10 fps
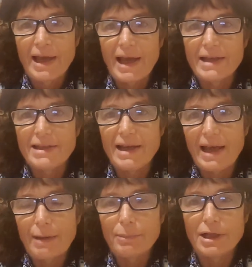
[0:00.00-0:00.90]
And today
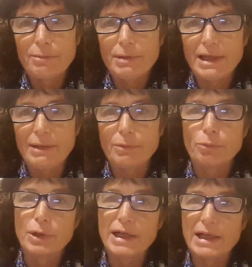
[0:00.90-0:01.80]
I'm going to be
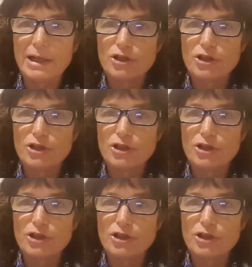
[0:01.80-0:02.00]
reading